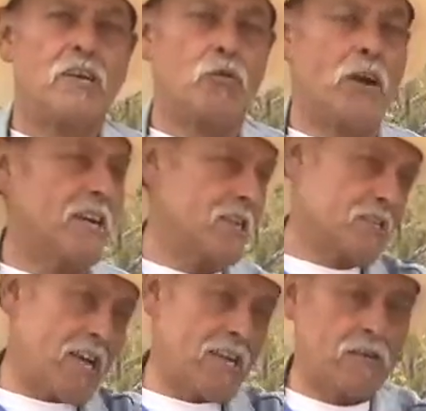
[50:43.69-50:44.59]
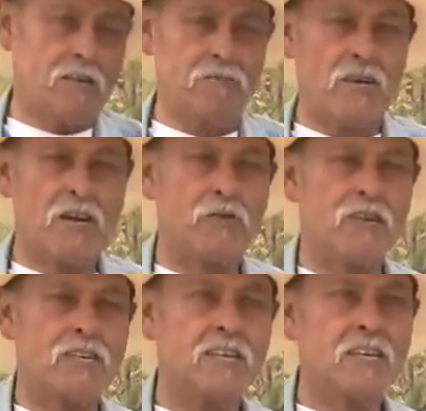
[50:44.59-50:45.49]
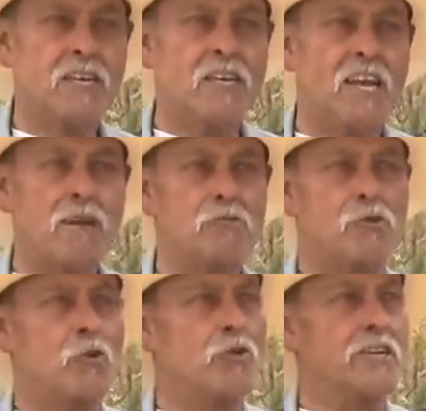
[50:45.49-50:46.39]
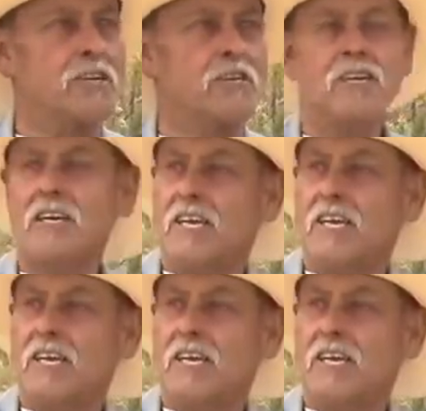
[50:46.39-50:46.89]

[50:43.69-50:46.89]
right outside the Monterey Laboratory here,